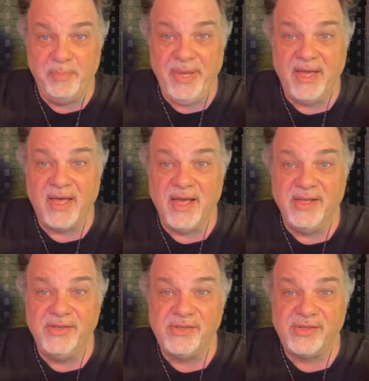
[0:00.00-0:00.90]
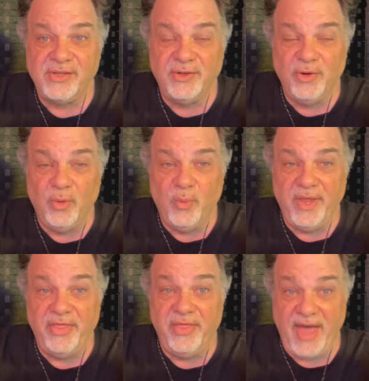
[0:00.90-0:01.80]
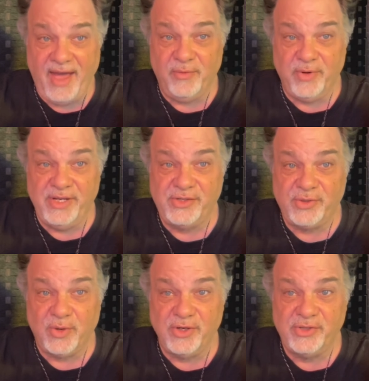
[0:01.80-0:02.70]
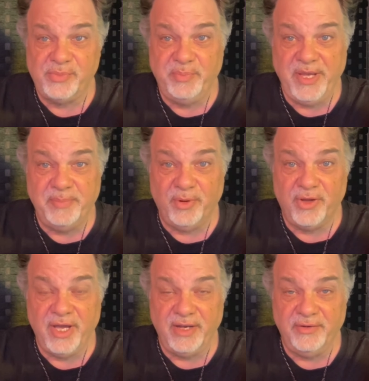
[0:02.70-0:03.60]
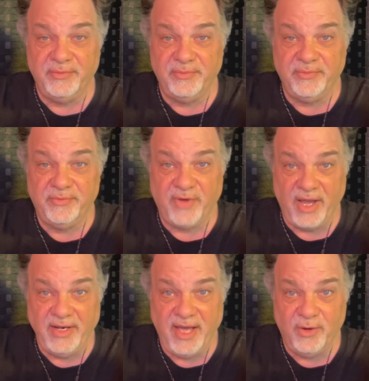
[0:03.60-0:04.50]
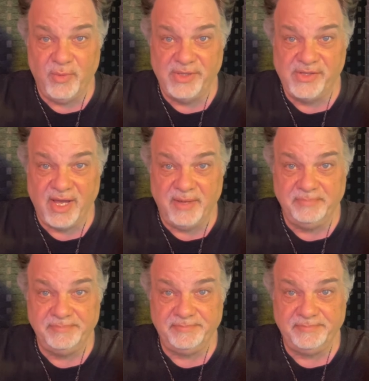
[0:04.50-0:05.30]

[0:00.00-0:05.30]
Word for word: Because with that resource, people can find out what's up.